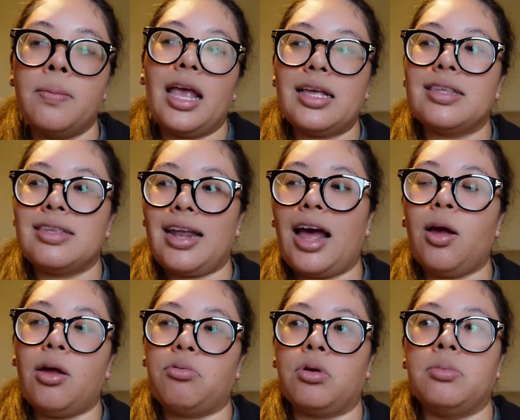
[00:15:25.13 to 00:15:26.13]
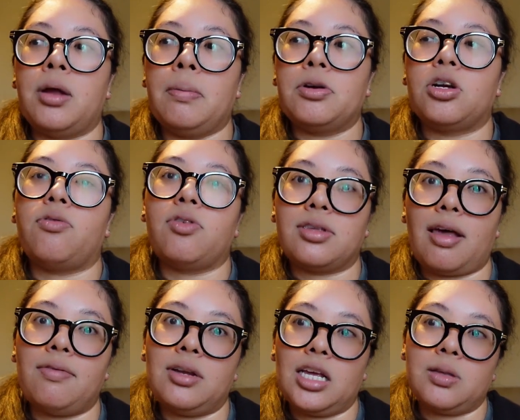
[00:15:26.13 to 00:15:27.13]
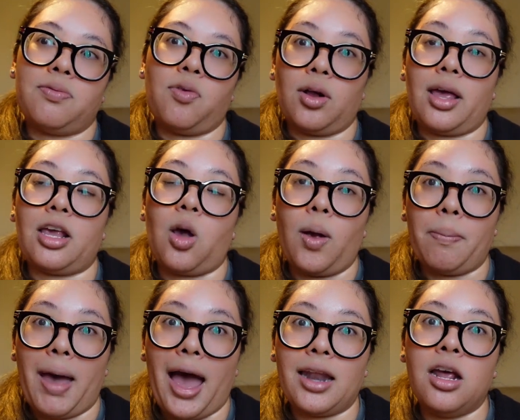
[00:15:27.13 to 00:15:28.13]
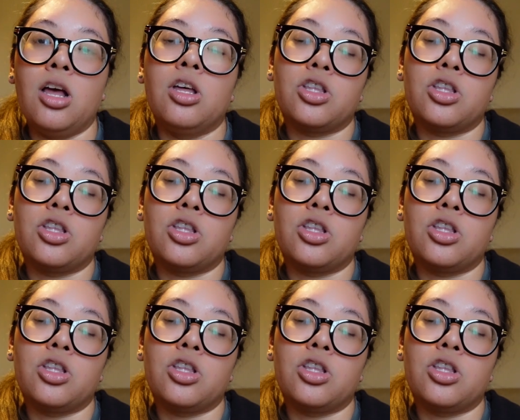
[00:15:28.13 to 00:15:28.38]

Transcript: It gets sit out at room temperature for 7 days before like going bad.